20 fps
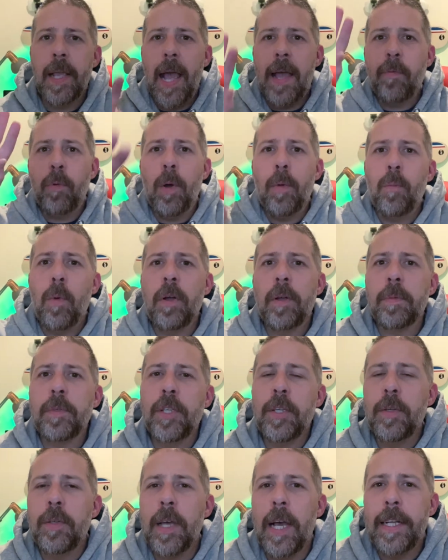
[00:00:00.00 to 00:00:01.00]
everyone, welcome
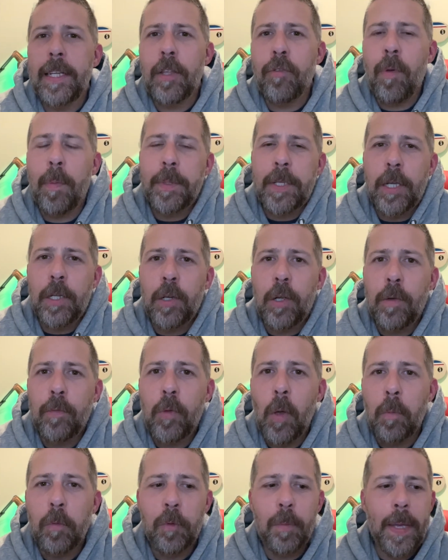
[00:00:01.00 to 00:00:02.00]
to another episode of
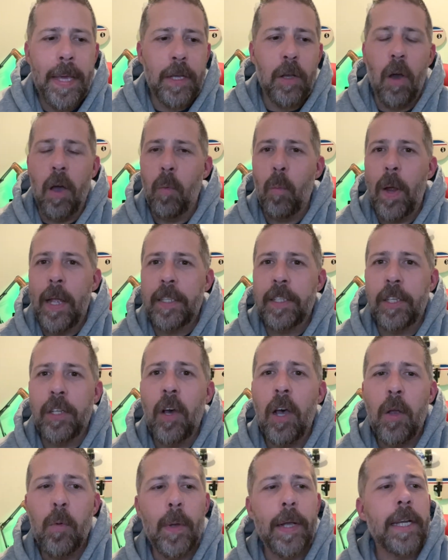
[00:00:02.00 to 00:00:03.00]
Dom's Beer Guide, where
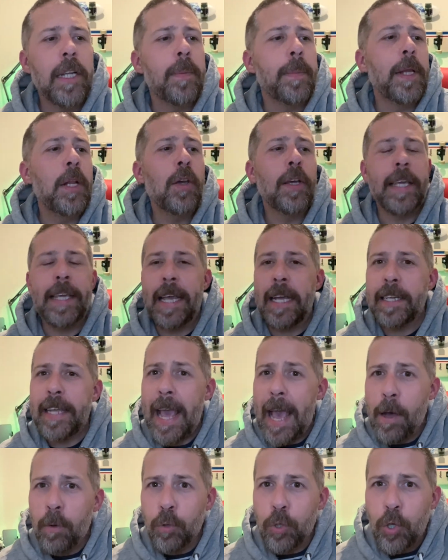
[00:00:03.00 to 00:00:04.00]
tonight we're going to be looking at
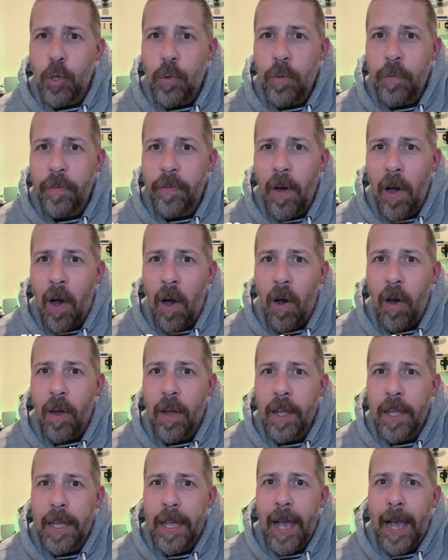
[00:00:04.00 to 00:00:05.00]
Out Too Far,
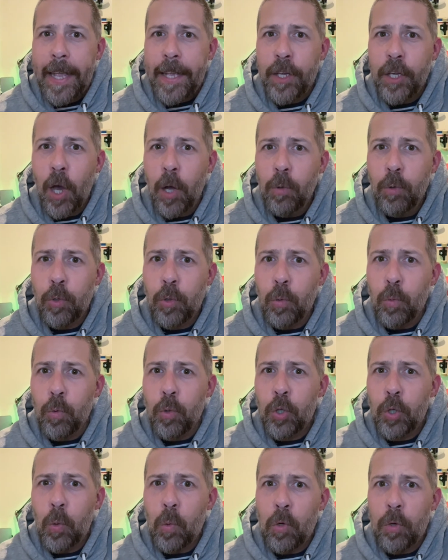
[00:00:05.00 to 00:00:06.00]
a coastal
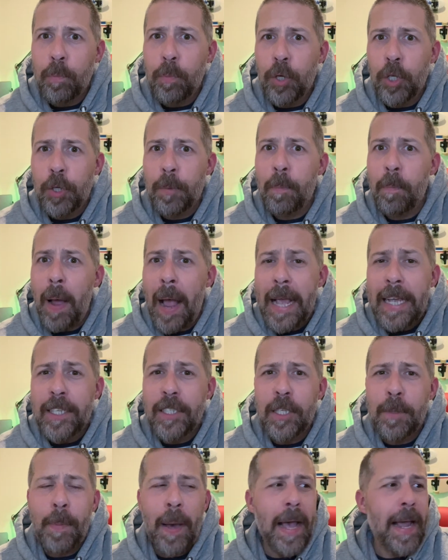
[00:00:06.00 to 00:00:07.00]
Saltbush
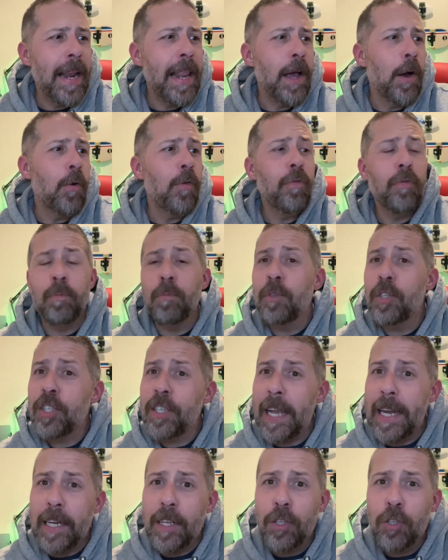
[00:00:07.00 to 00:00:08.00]
hazy pale ale from
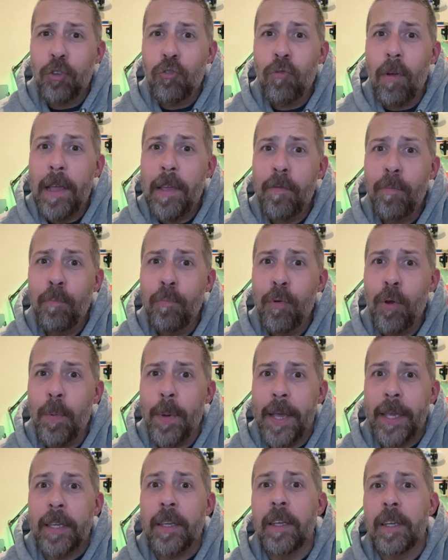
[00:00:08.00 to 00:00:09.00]
Sailors Grave
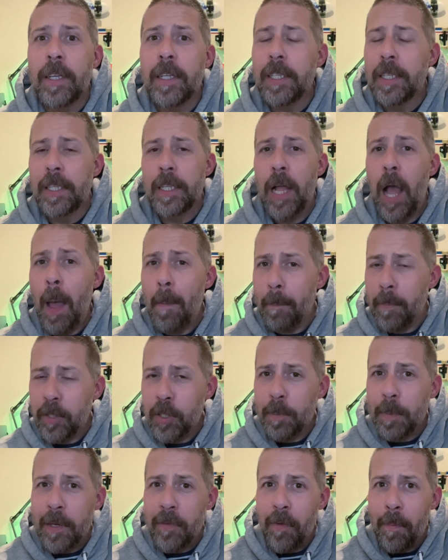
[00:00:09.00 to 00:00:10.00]
Brewing.
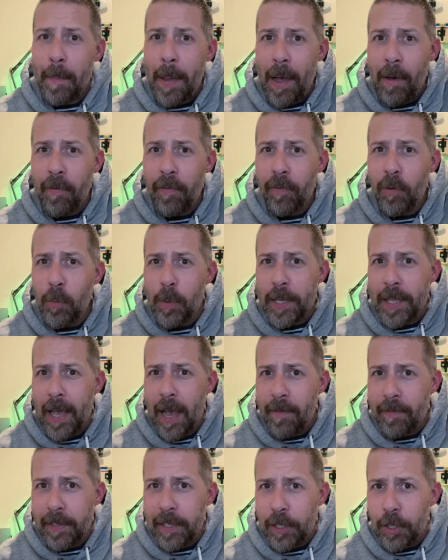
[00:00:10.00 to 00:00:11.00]
That's a bit of a mouthful when you
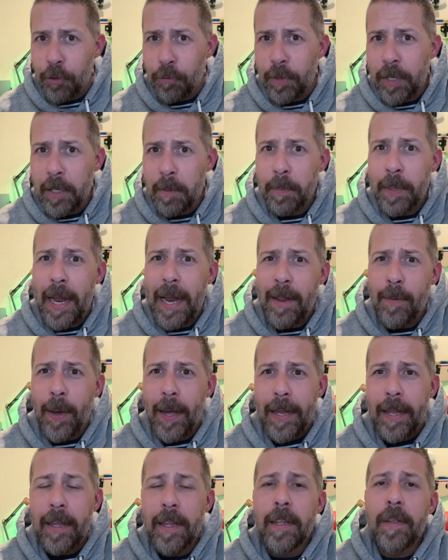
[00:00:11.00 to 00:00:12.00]
haven't had a drink, but
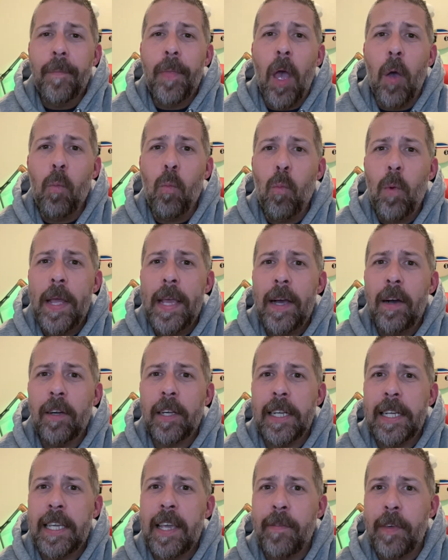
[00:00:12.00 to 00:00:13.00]
anyway, we are
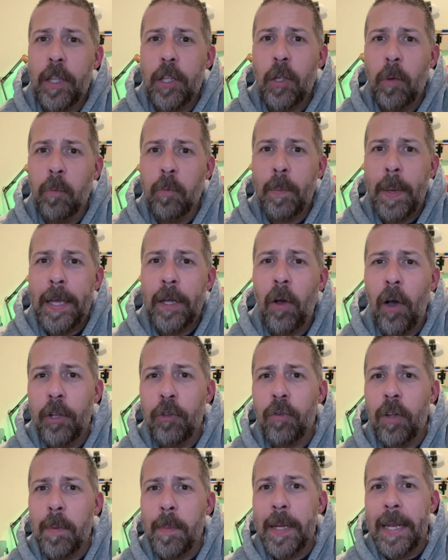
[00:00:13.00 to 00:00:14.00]
going to give it the Dom's Beer Guide
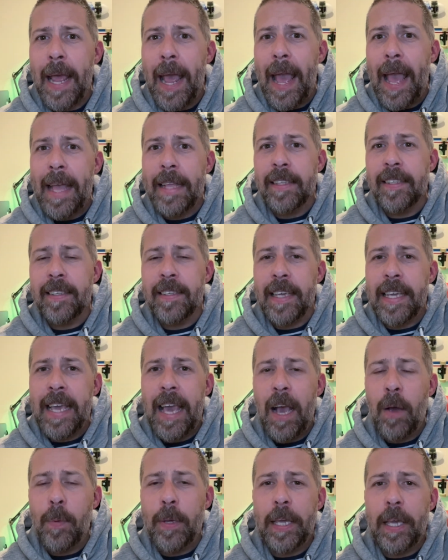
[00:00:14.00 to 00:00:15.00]
treatment and see
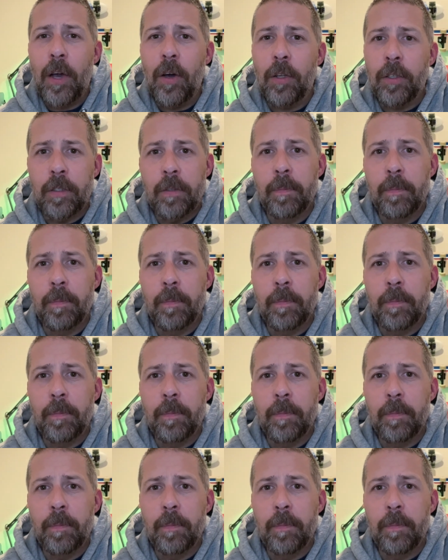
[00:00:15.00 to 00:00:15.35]
how we get on.